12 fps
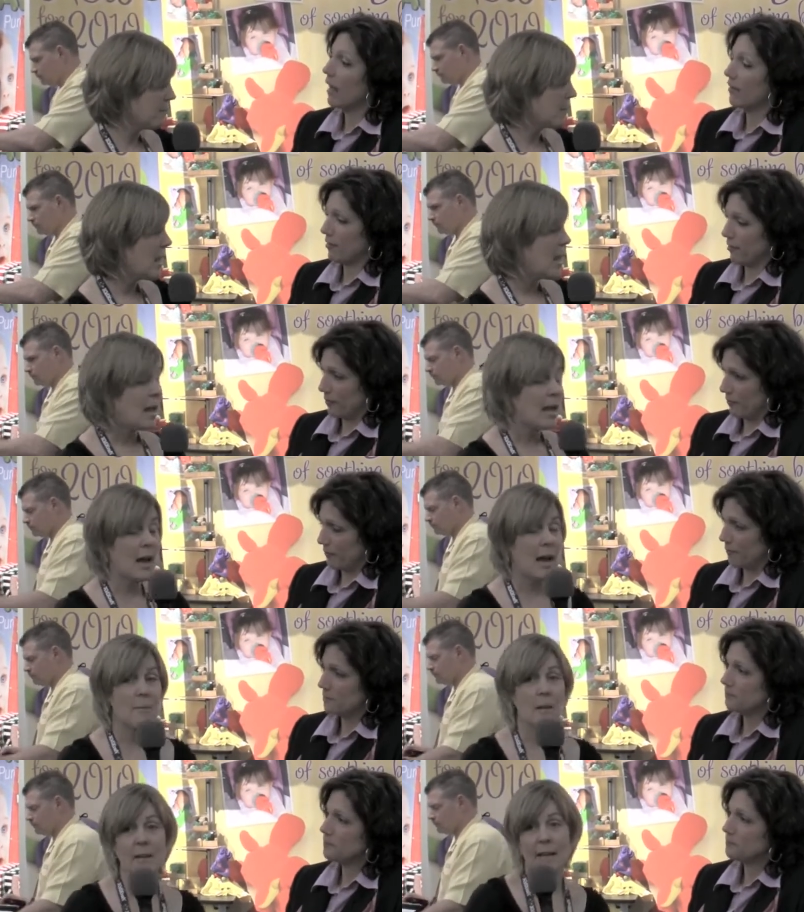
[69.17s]
Speaker 1: Yes.
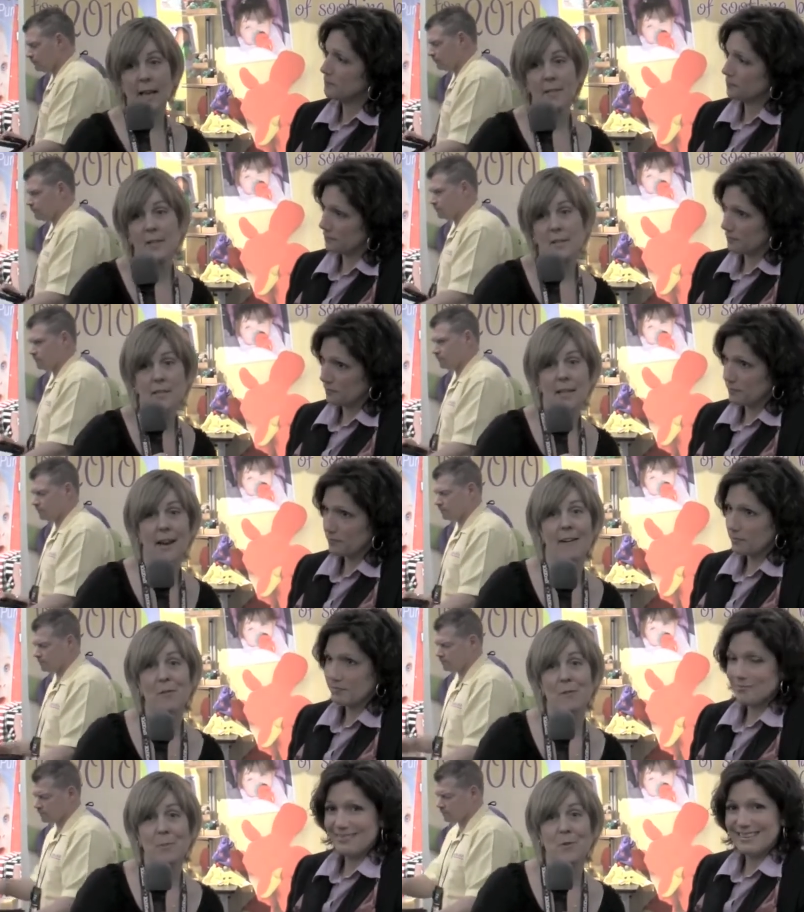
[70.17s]
Um, and again, this is
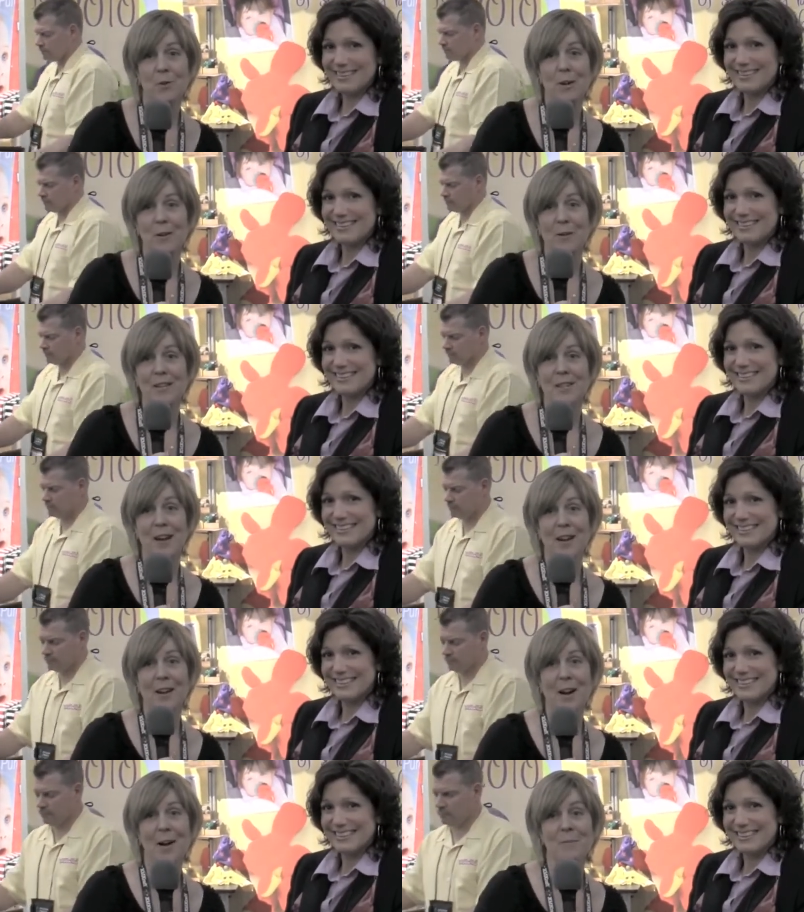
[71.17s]
Keri from
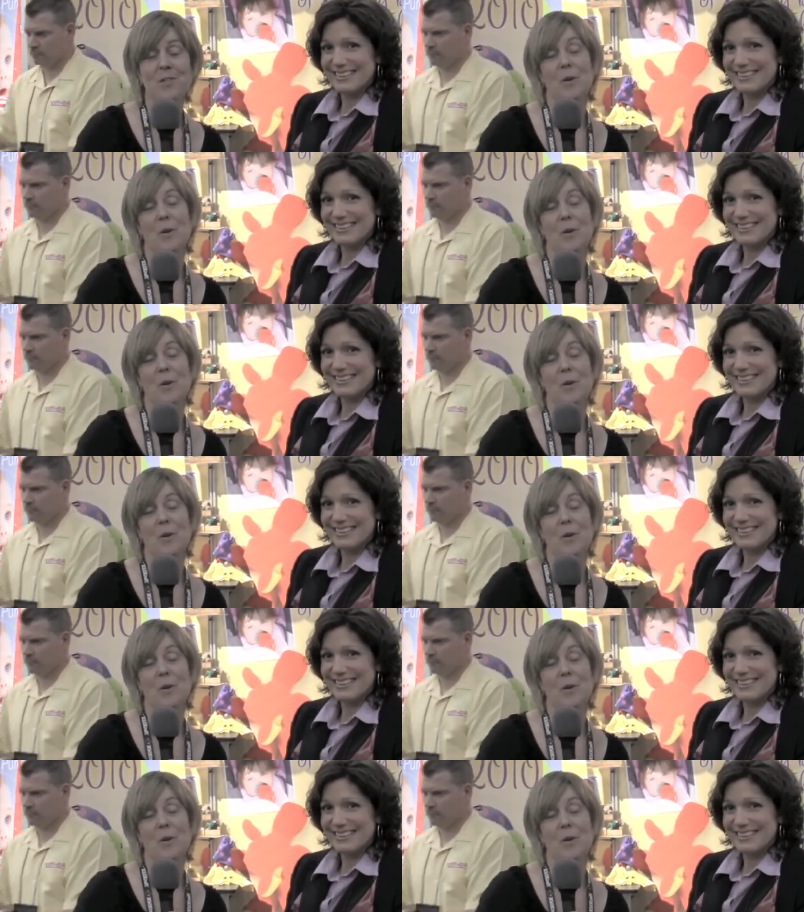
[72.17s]
ToyQueen.com